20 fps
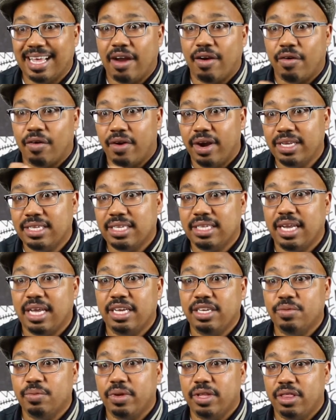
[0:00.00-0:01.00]
that
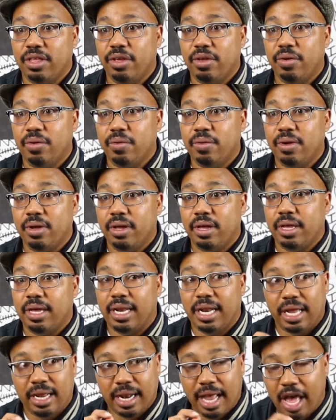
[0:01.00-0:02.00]
resonate with you
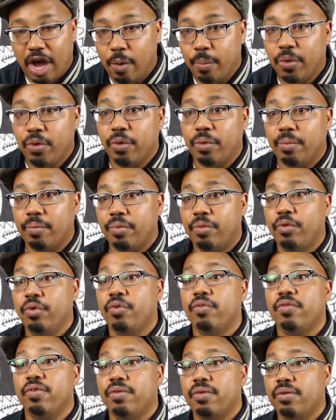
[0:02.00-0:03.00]
and that help you
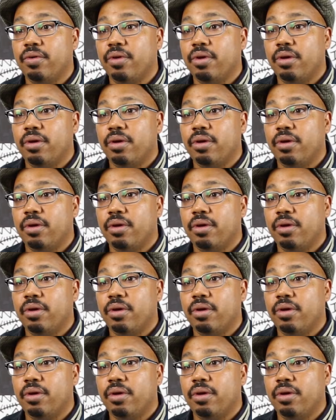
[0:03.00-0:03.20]
improve